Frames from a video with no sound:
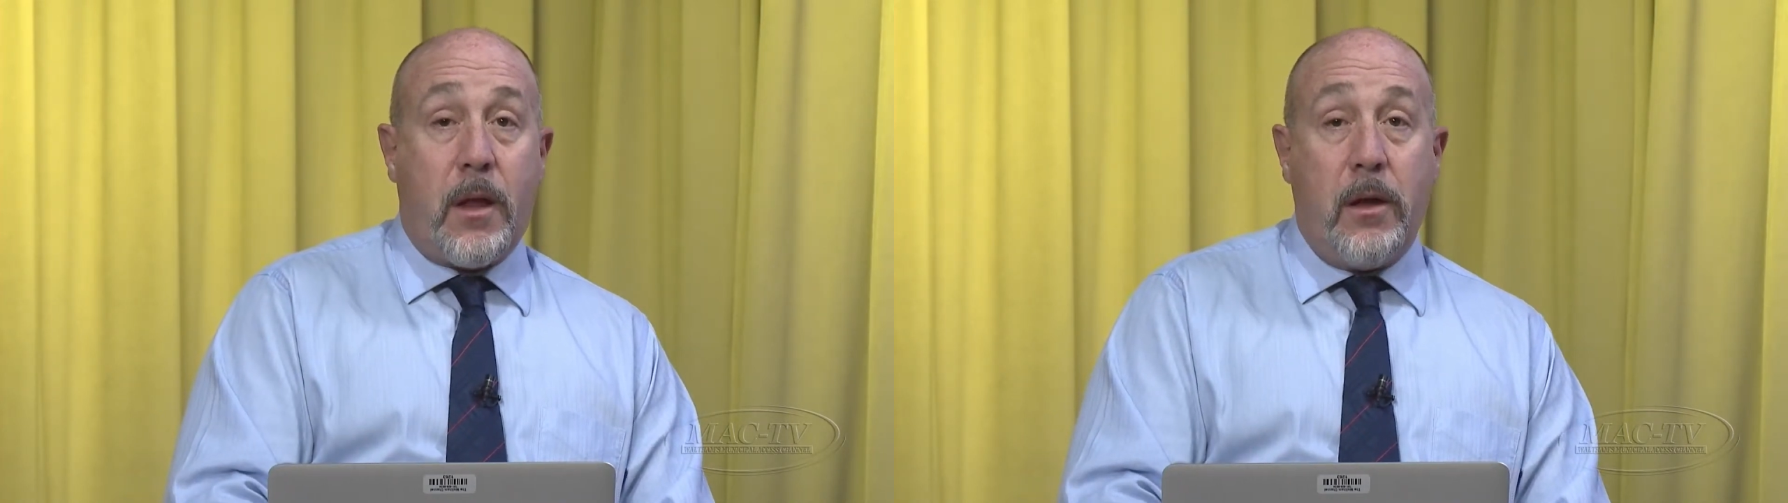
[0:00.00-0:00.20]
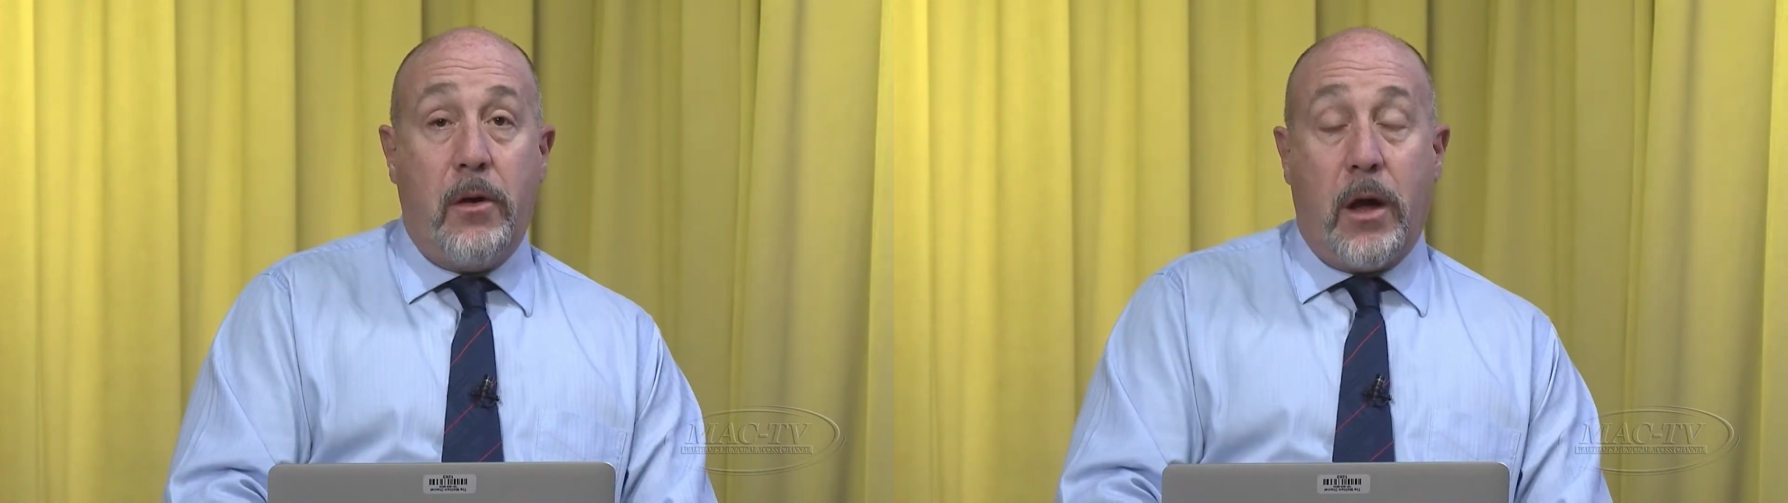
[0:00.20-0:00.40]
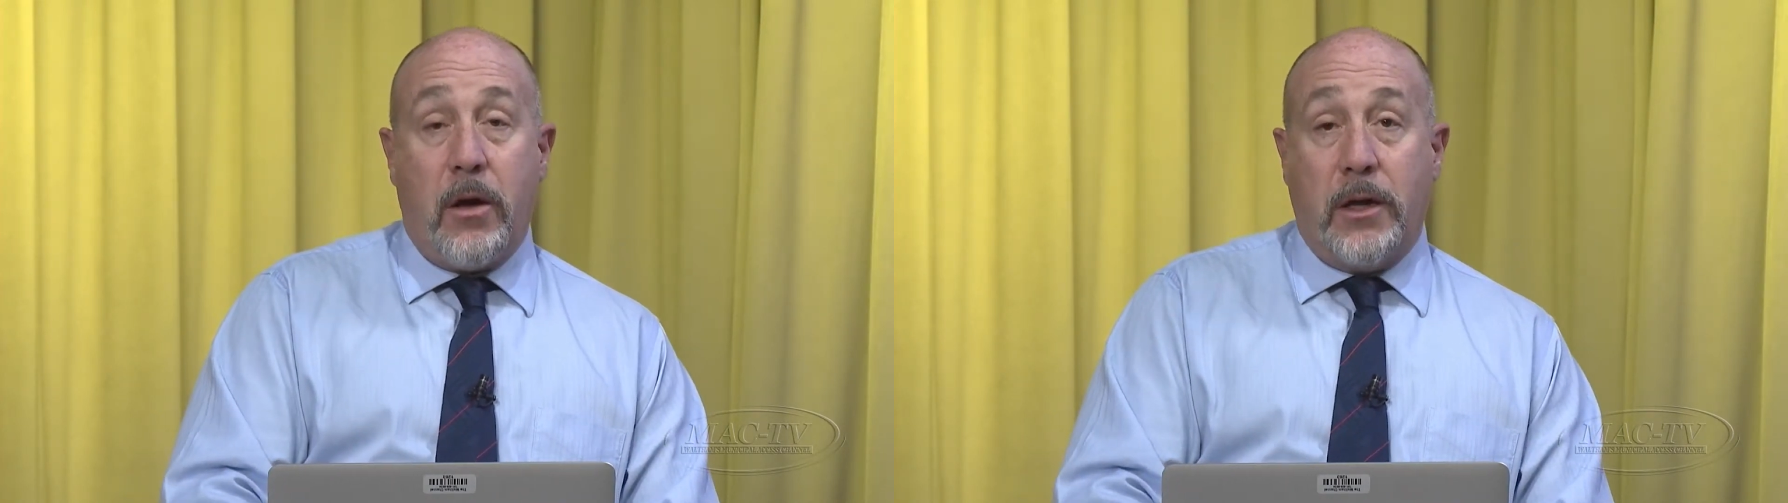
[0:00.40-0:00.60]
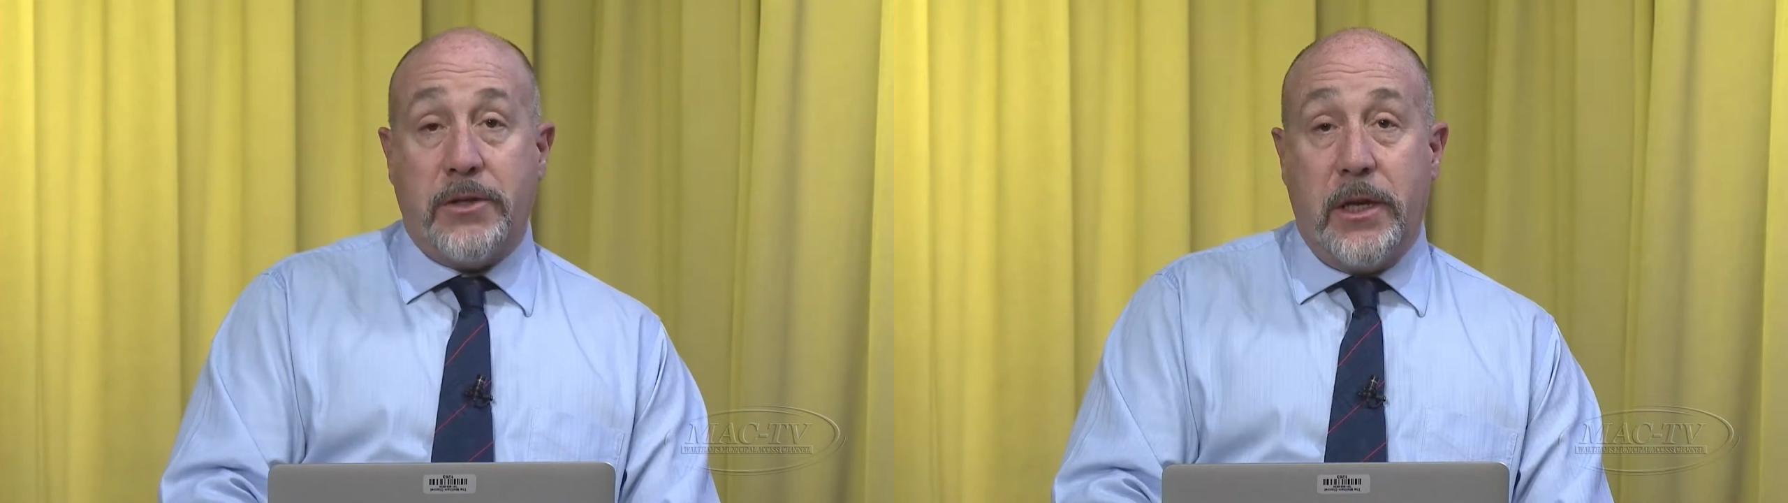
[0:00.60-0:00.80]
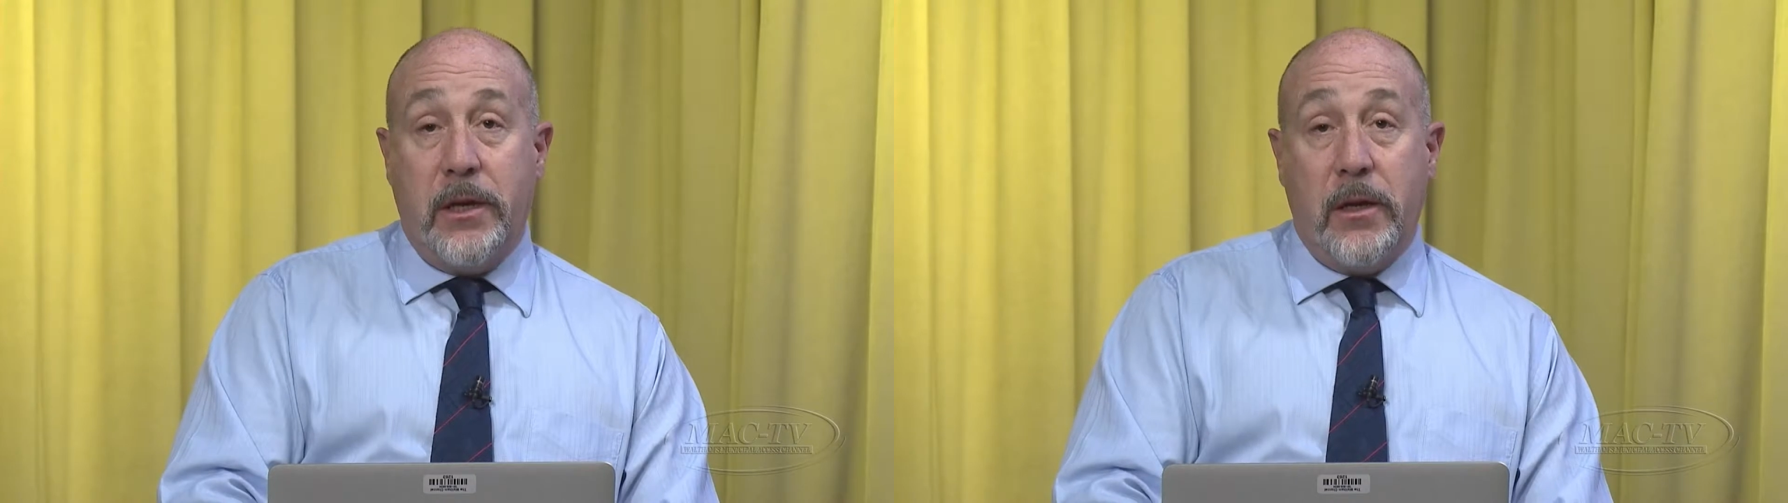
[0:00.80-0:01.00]
not cause
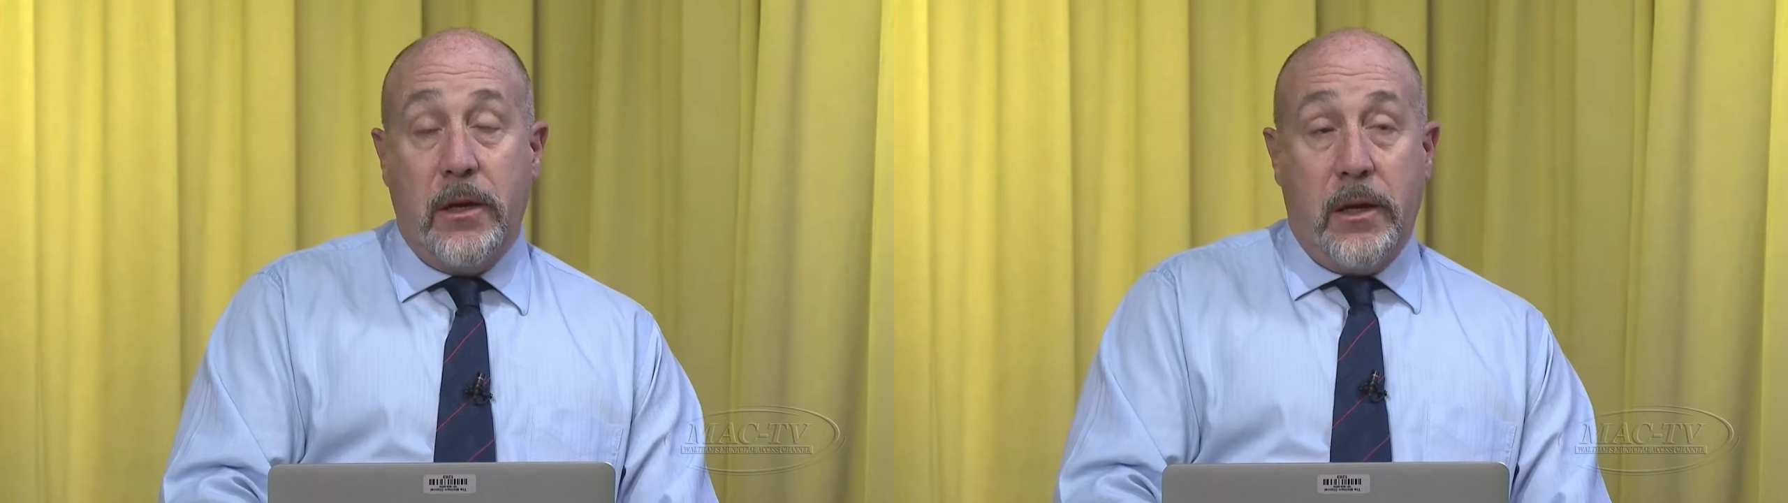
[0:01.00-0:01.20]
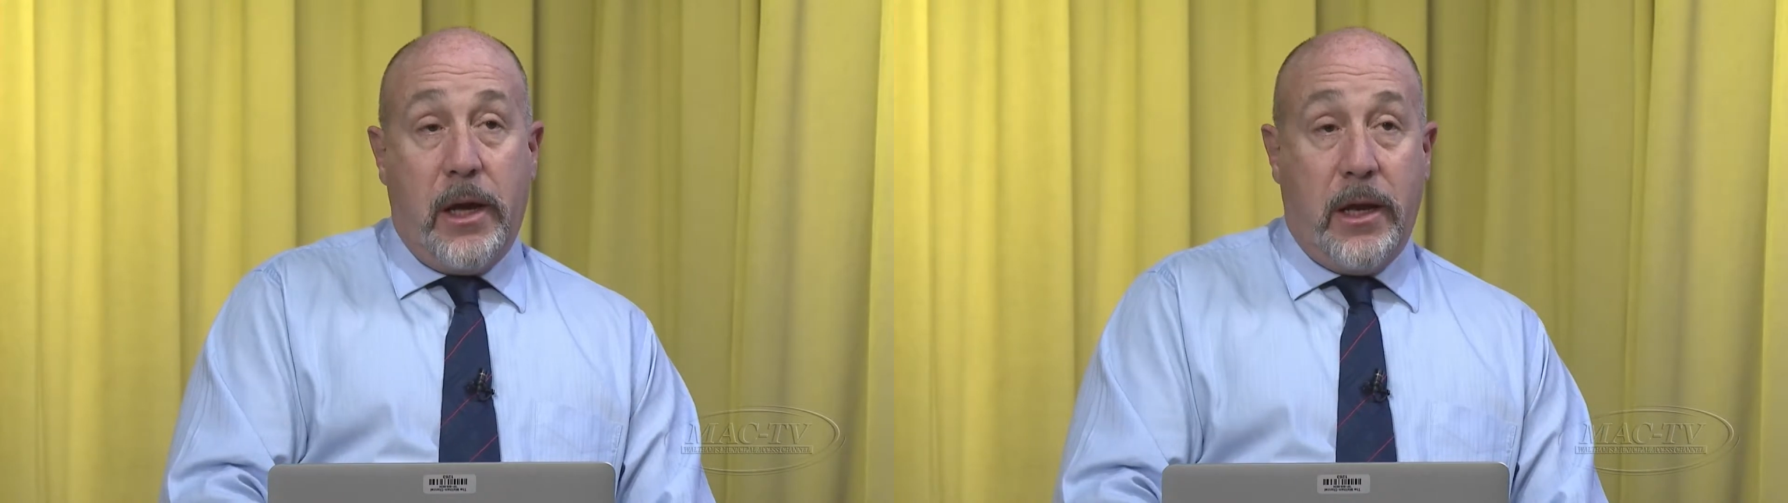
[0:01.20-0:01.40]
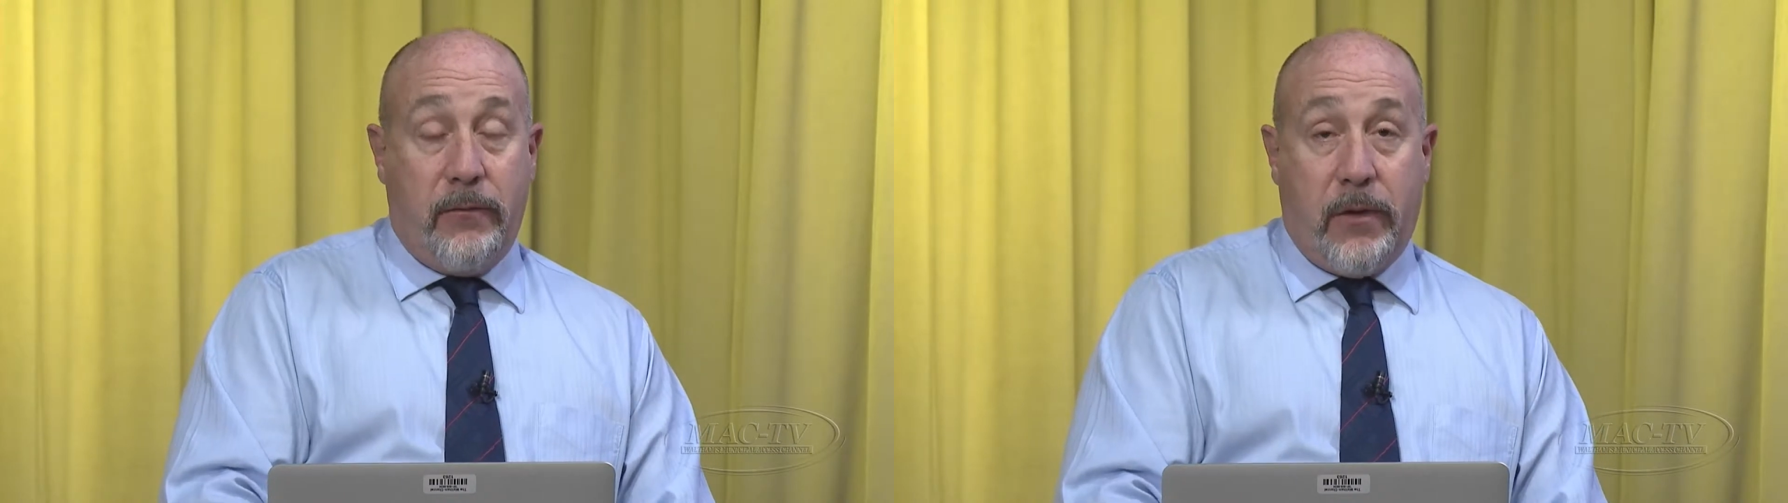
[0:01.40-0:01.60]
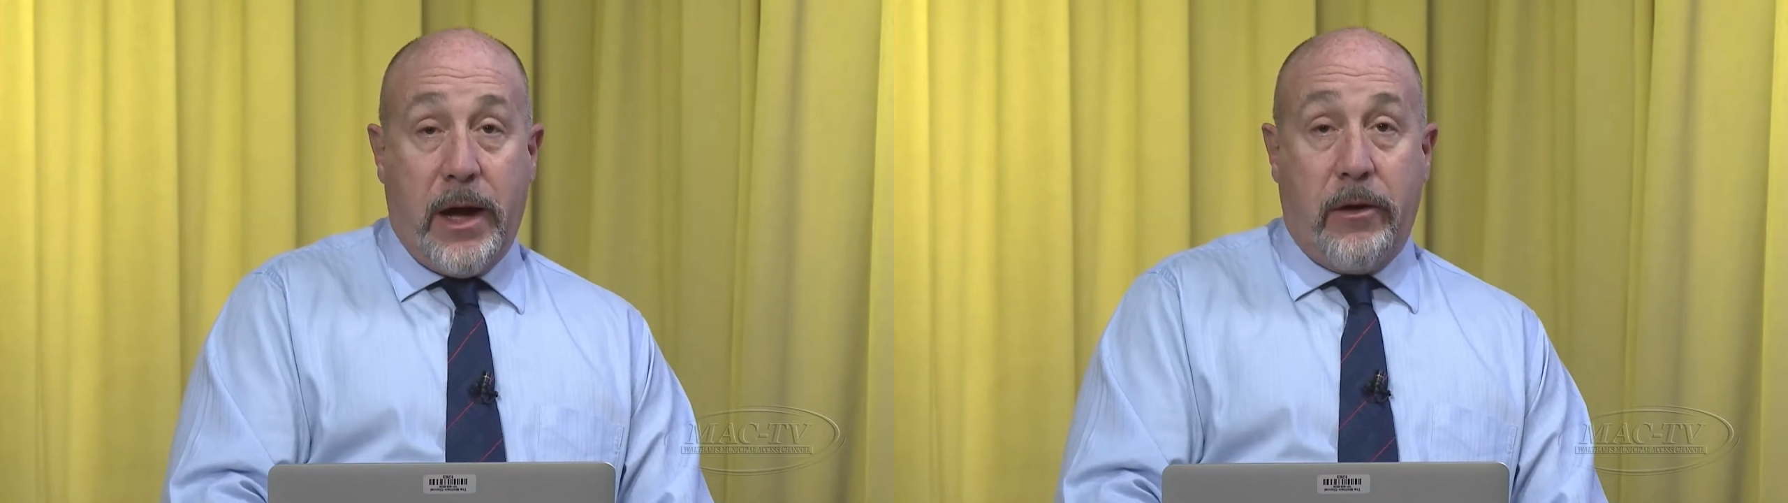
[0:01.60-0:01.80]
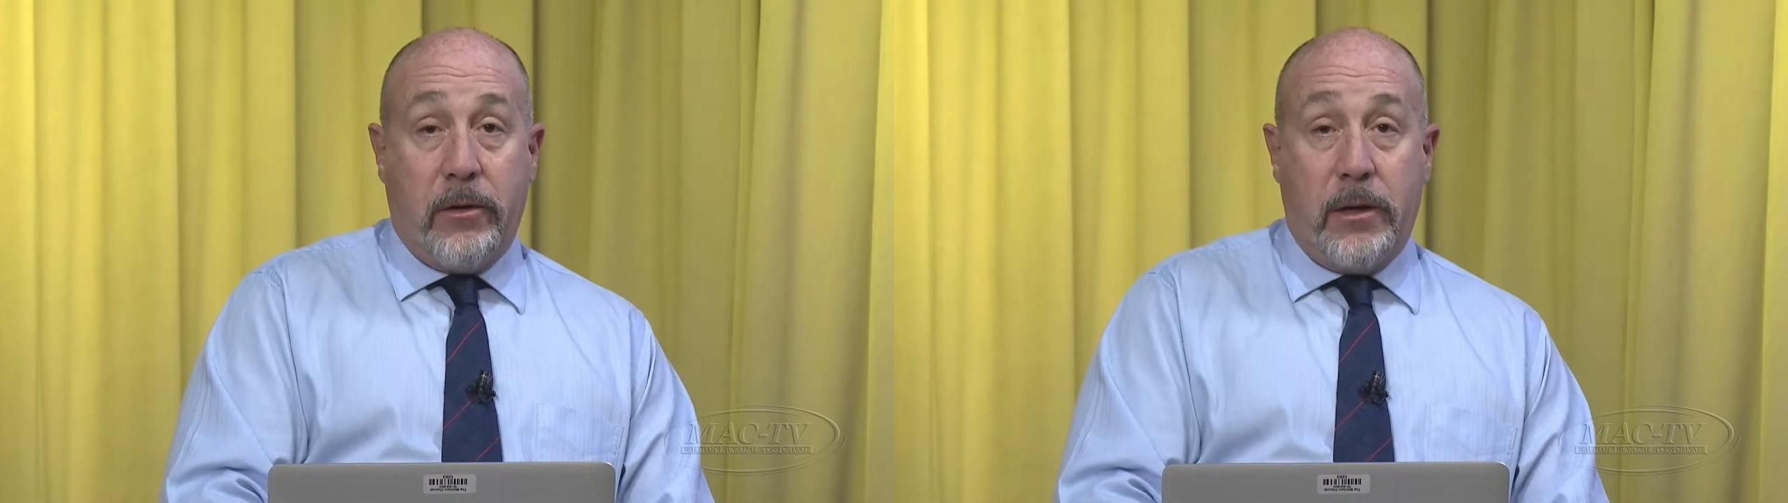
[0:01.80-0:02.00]
any fire